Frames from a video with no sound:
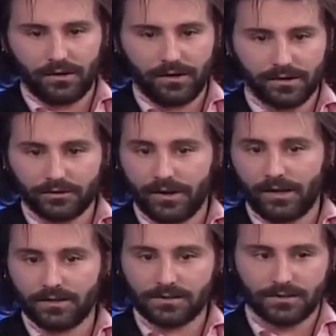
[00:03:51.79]
Andrew
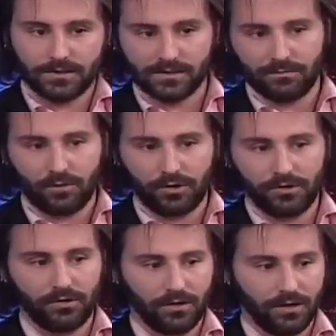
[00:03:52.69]
Hallis, and his
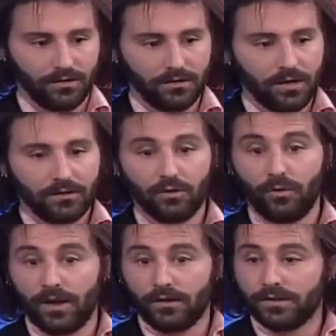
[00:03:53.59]
partner,
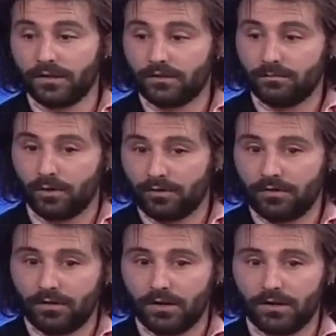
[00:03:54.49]
Noel, and they're both,